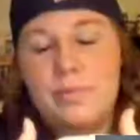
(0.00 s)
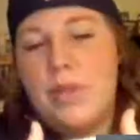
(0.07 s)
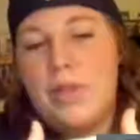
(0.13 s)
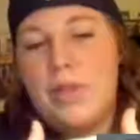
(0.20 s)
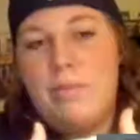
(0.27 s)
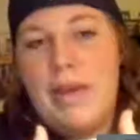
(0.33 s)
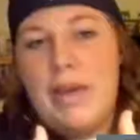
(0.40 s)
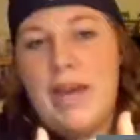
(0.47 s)

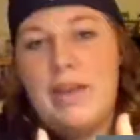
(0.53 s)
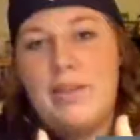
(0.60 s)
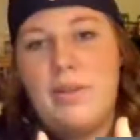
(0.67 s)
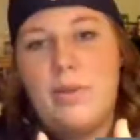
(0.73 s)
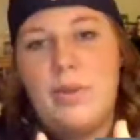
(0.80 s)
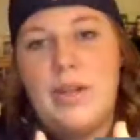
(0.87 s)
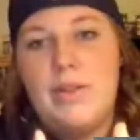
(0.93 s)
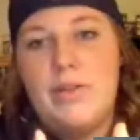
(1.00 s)
with
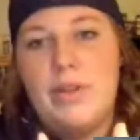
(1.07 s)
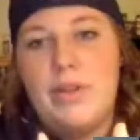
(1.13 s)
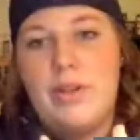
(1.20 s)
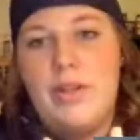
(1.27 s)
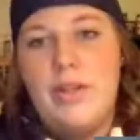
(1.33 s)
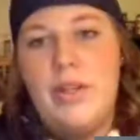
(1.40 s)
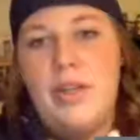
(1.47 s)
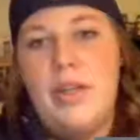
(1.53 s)
math or
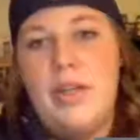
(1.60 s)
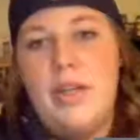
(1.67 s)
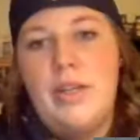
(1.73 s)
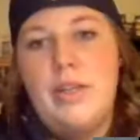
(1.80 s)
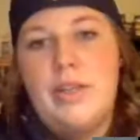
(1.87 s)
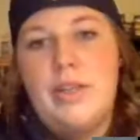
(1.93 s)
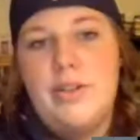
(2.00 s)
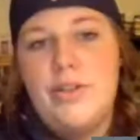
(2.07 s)
whatever
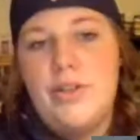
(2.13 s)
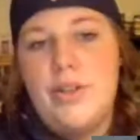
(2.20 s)
they're